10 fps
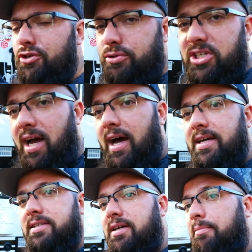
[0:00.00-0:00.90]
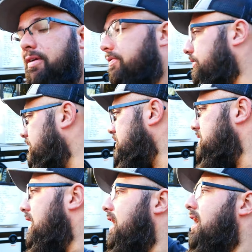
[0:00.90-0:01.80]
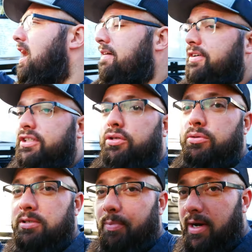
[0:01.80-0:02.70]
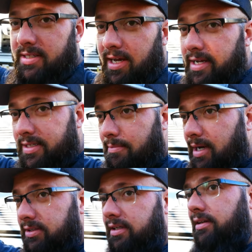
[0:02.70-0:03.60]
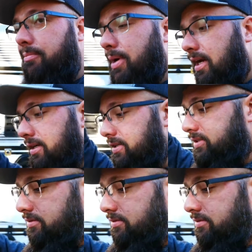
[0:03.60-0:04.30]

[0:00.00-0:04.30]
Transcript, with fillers: new tires coming for this I've got two spare tires I'm mounting on the back because